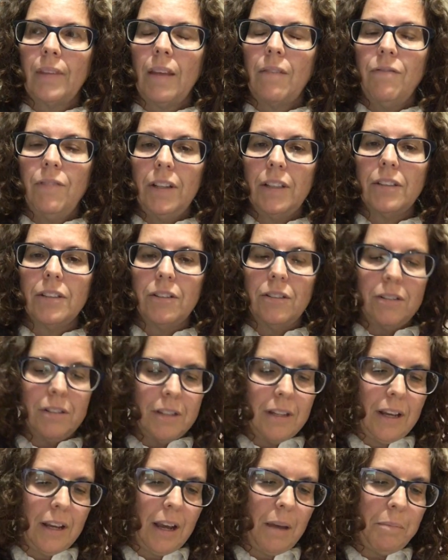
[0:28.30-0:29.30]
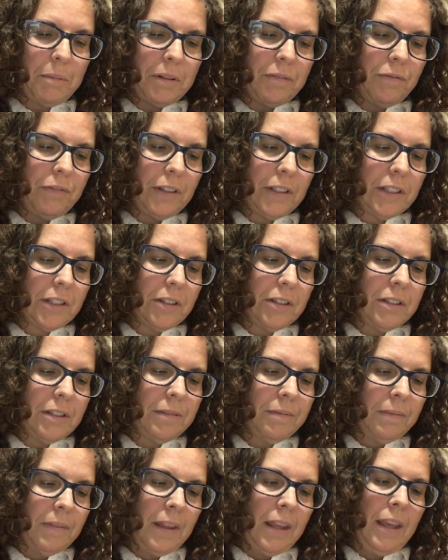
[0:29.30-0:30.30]
filters, a couple of
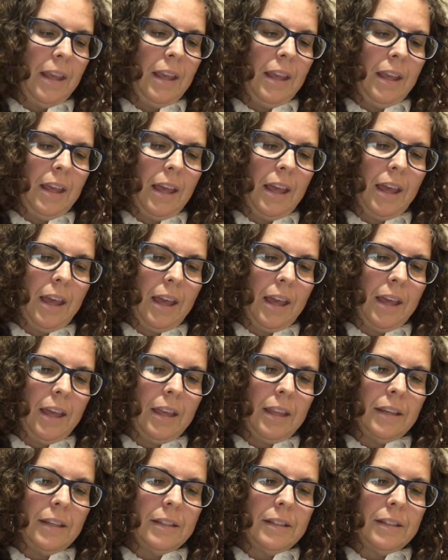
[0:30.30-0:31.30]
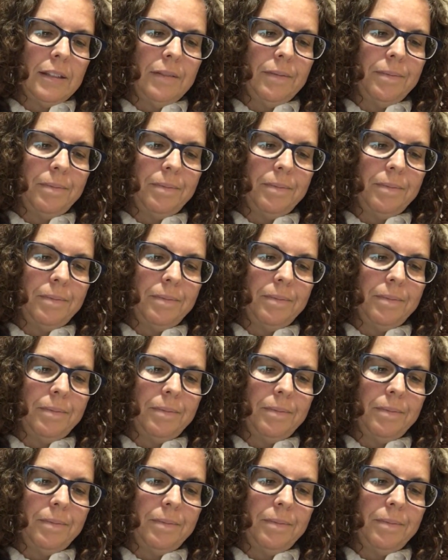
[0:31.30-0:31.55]
filters. And